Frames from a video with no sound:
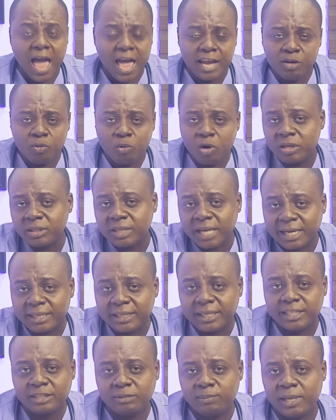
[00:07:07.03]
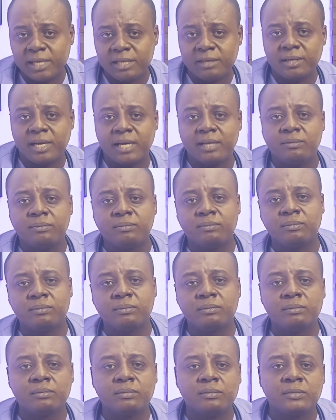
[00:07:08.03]
anyone can get malaria.
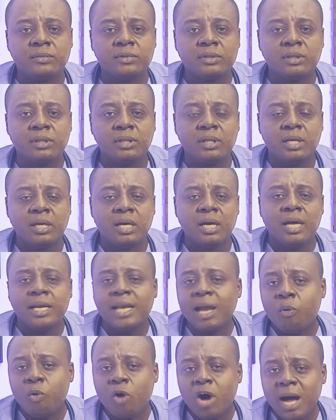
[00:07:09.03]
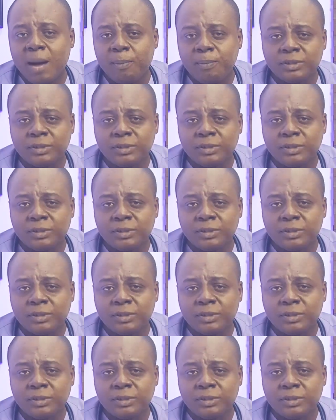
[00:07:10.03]
Now, what